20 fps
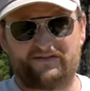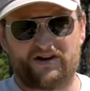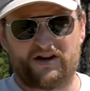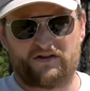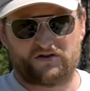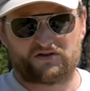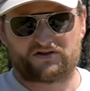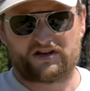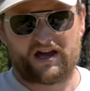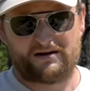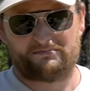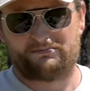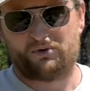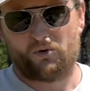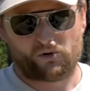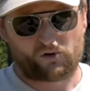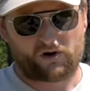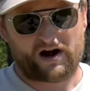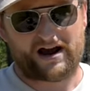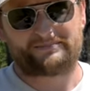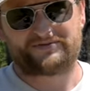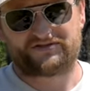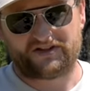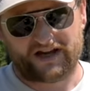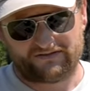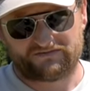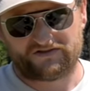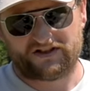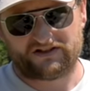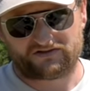any of those kind of bullcrap
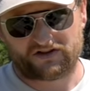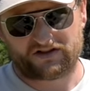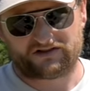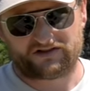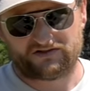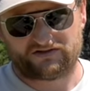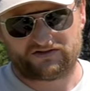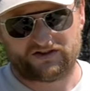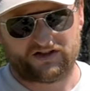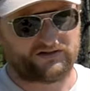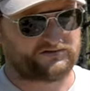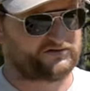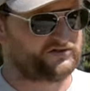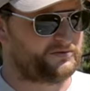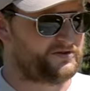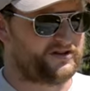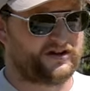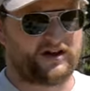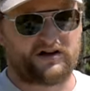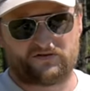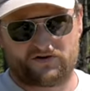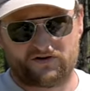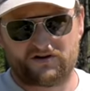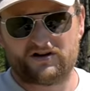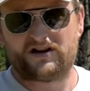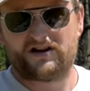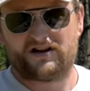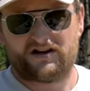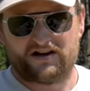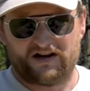safeties like you see on some of the other
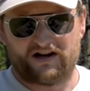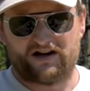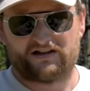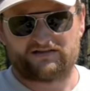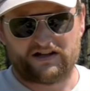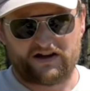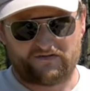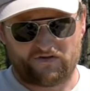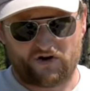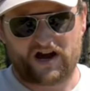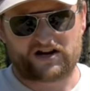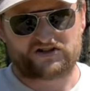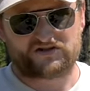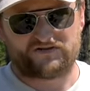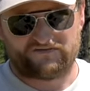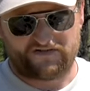uh, lever action